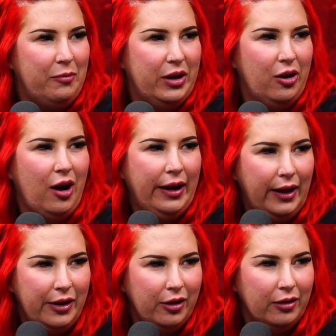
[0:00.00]
bigger
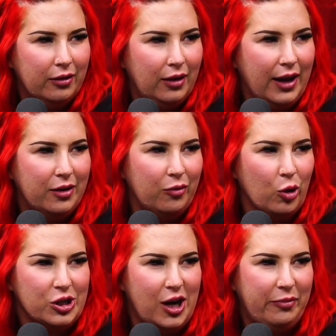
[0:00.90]
eyeliner, like,
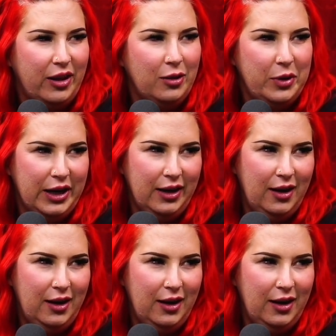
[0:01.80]
workshop thing that we did.